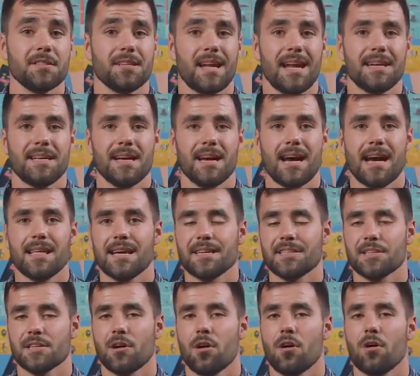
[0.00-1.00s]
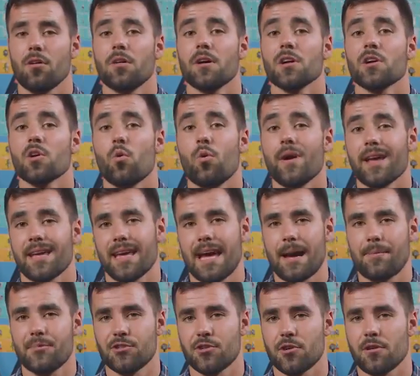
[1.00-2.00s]
is an idea I like to call quick
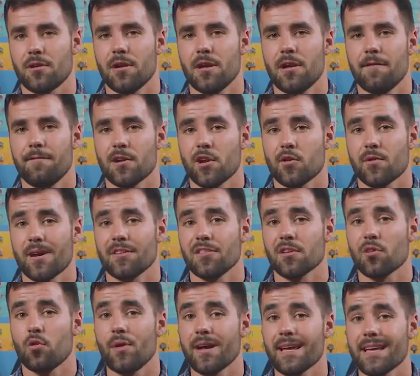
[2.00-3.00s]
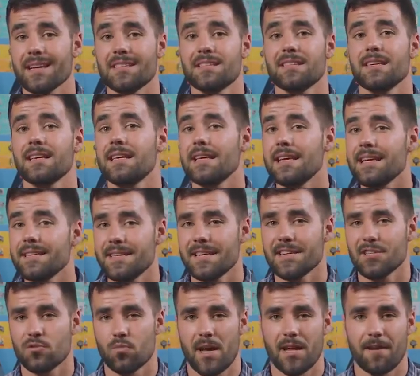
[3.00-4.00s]
capture. Figuring out the quickest,
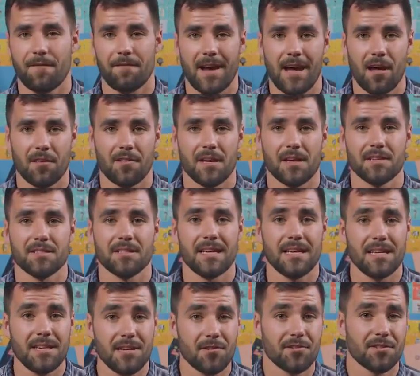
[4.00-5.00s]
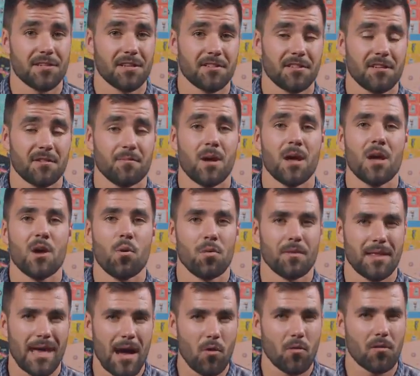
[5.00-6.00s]
easiest way to file things into your system
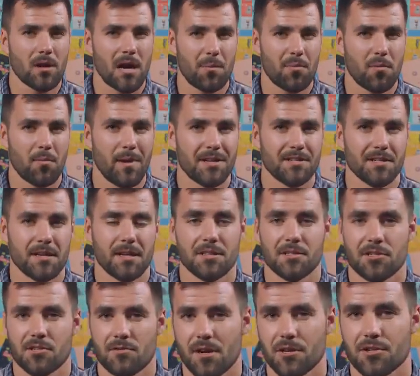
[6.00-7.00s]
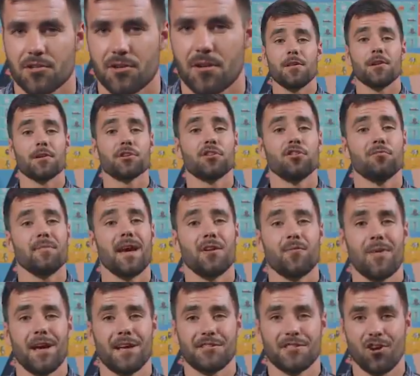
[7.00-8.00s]
without compromising its structure. There are two main
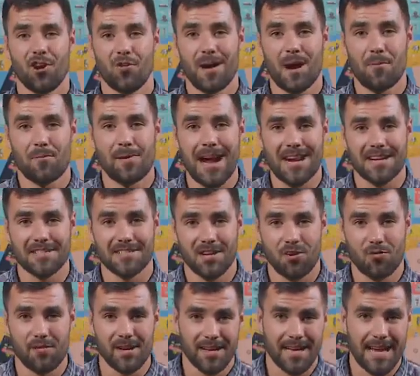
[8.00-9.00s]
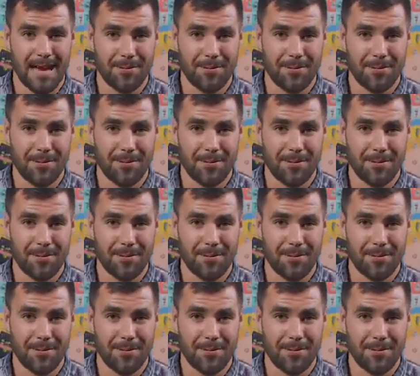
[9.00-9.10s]
ways to go about practicing quick